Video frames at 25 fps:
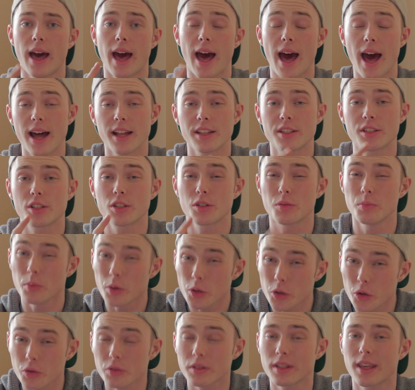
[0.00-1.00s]
add
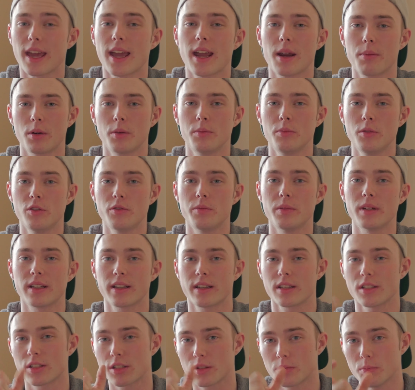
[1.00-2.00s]
smooth camera movement,
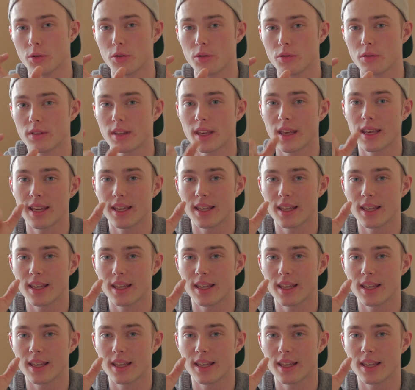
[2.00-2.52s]
because smooth